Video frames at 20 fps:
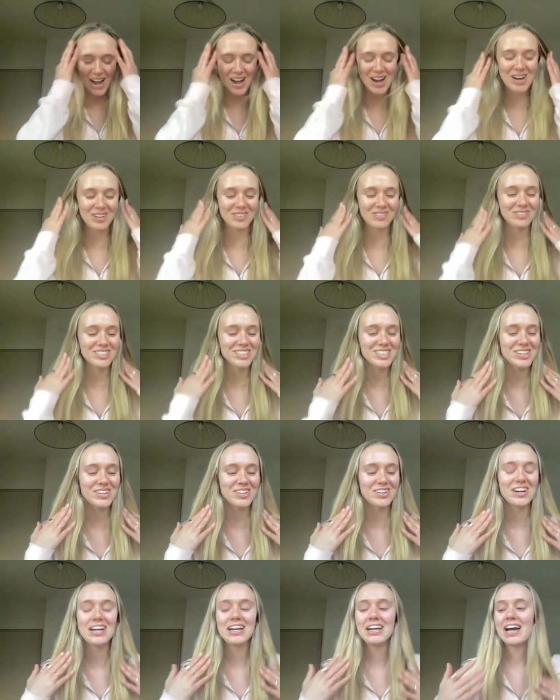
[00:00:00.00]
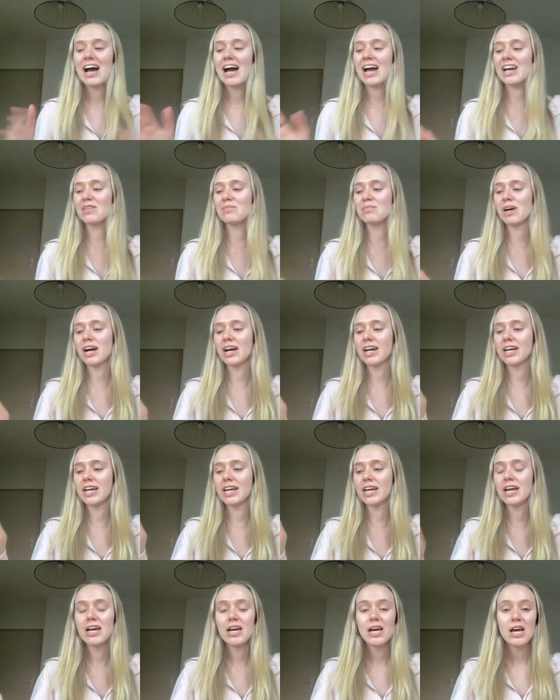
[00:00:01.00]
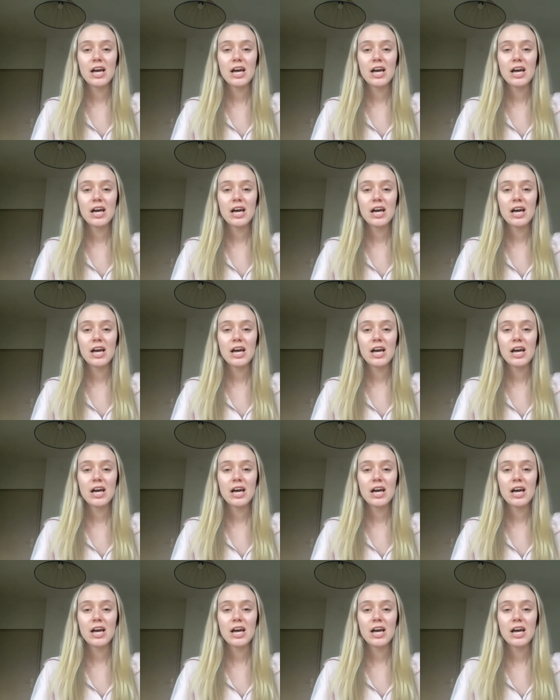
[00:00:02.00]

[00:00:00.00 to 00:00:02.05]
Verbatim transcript: Um, so I have my